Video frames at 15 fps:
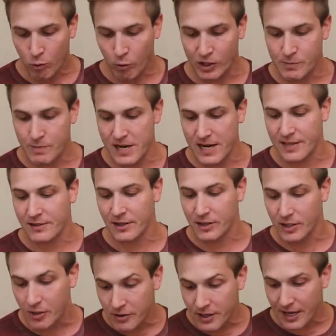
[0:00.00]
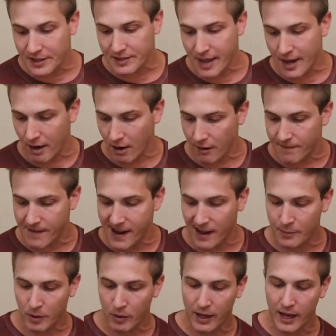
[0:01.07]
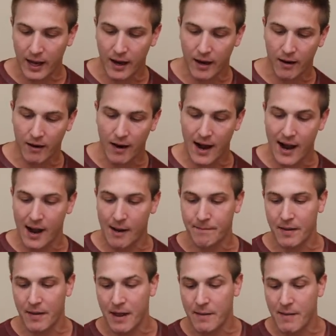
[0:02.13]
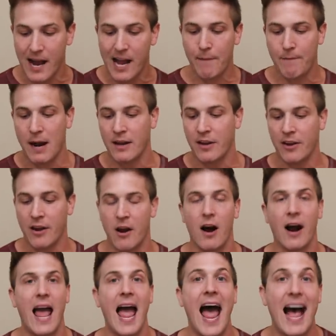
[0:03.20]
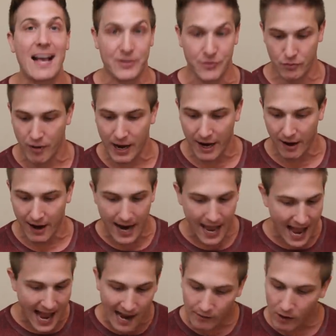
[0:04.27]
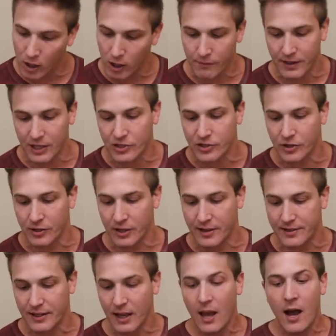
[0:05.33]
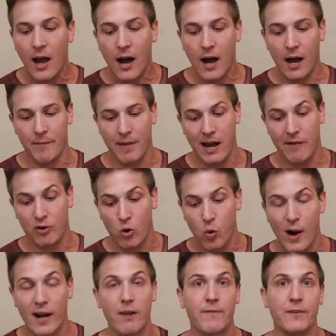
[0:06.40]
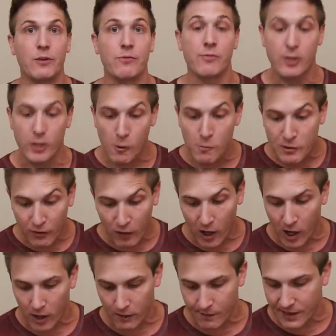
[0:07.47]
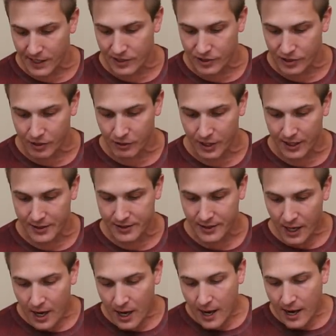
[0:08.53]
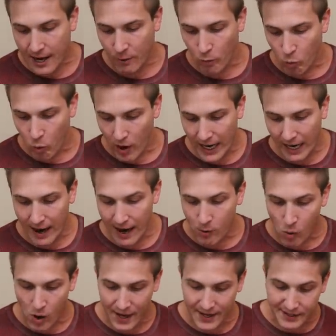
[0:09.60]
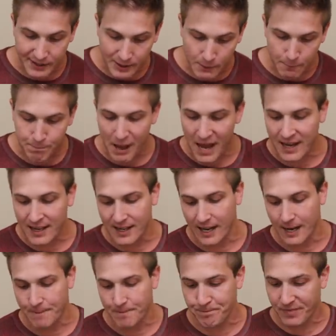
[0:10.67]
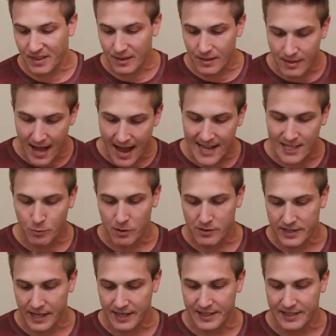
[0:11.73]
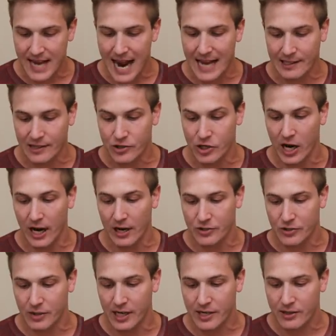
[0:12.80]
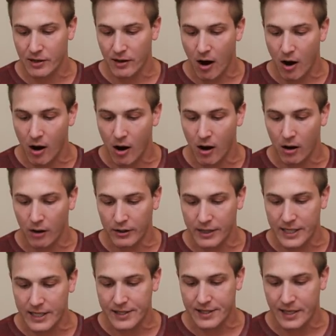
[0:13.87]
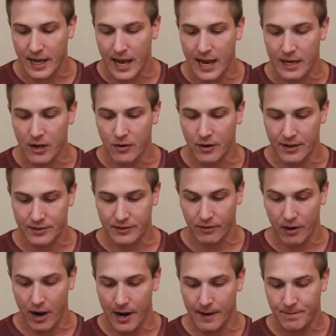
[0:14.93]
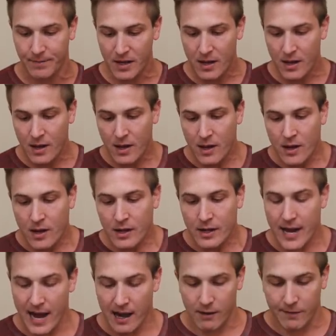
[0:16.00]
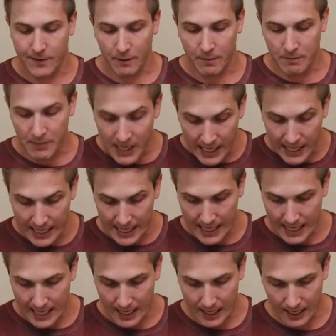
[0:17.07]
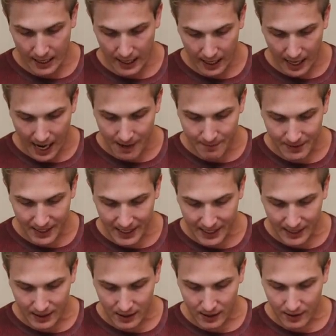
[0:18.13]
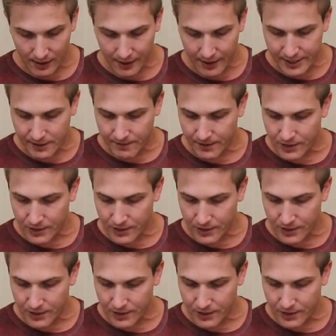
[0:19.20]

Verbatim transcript: which means the units that are available here, um, in my opinion, are not as rare. I have all of these units. Um, I have quite a few dupes for all of these units. And where I want to spend it, that's where things start to change. These are all EZA units, right? Now for me, I mean, this